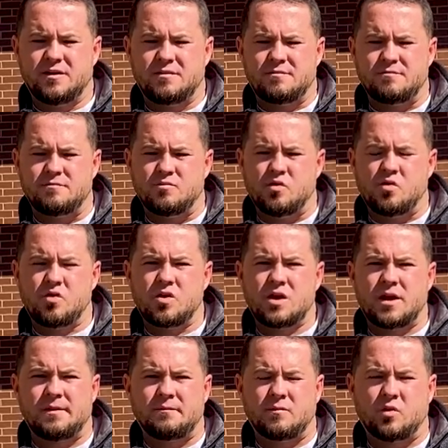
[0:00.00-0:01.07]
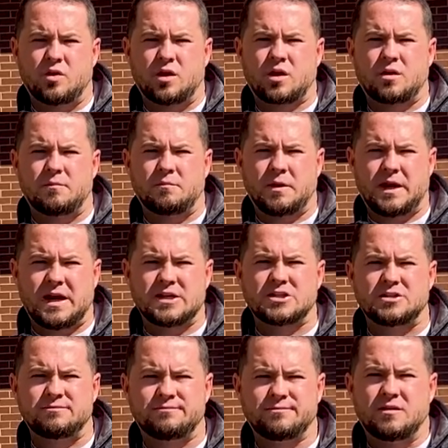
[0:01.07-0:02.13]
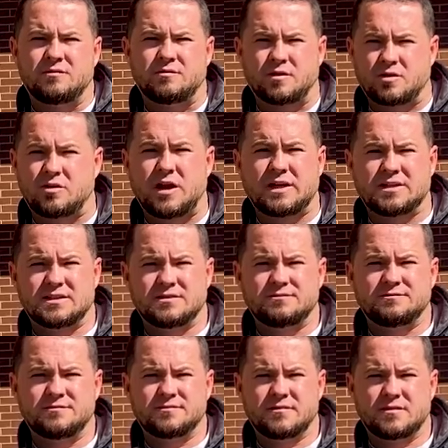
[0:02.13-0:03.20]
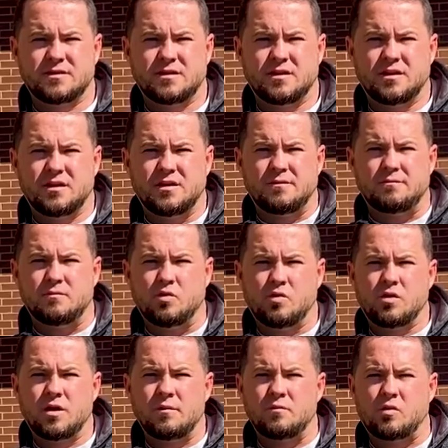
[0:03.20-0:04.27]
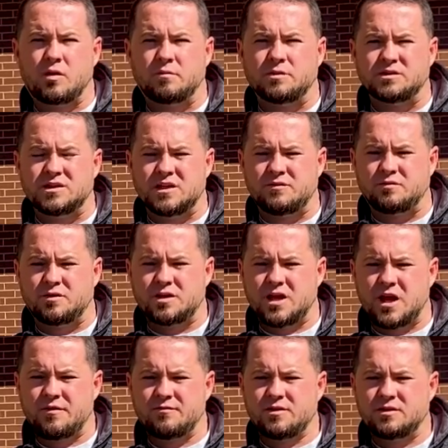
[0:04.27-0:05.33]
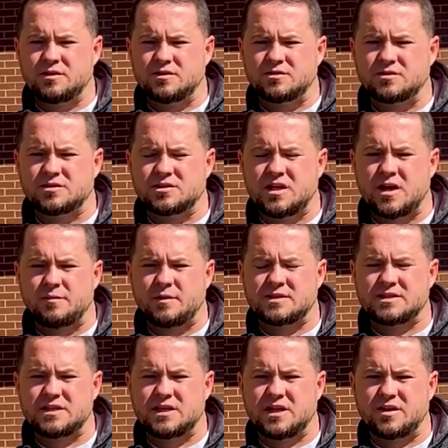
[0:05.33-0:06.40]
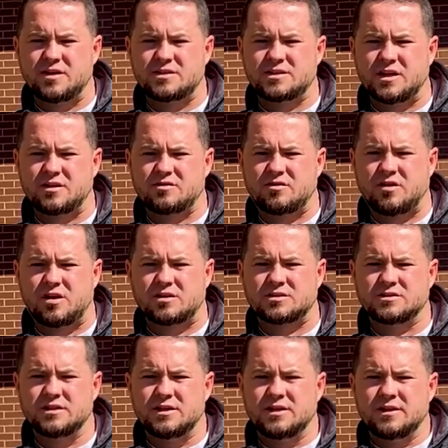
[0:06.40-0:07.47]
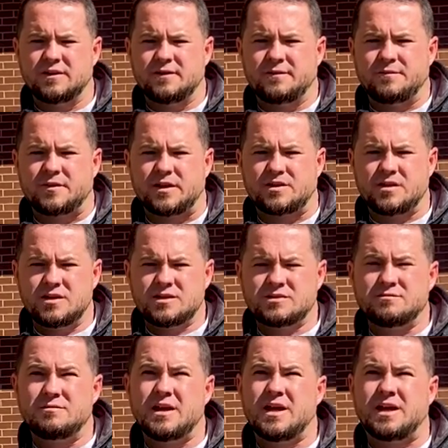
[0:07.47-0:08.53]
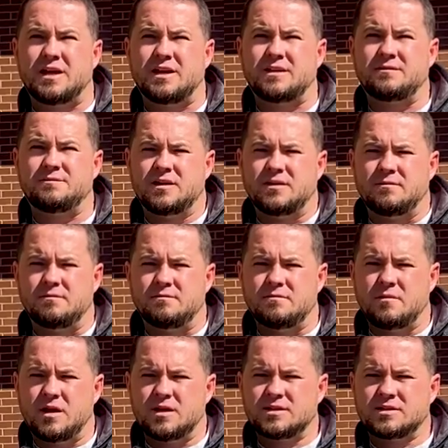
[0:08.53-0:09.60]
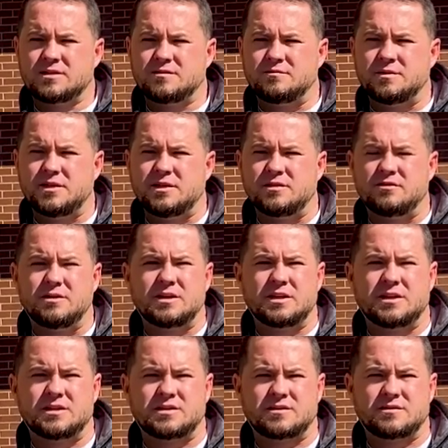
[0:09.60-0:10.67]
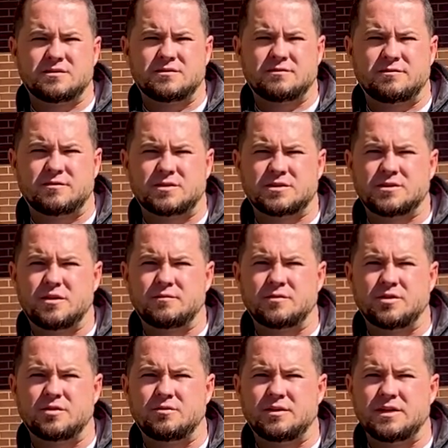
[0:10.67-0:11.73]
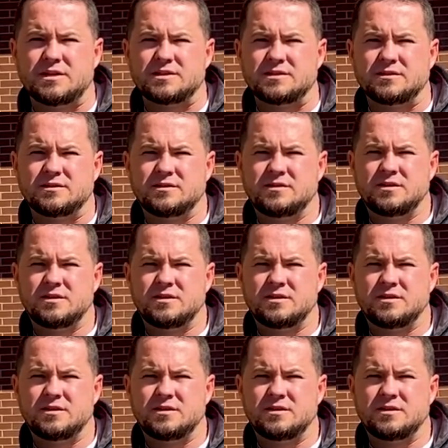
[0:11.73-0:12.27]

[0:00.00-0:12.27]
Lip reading: more and more compassion for Christ, more and more belief with every little step as he carries that cross, that this man must be doing this for some good reason.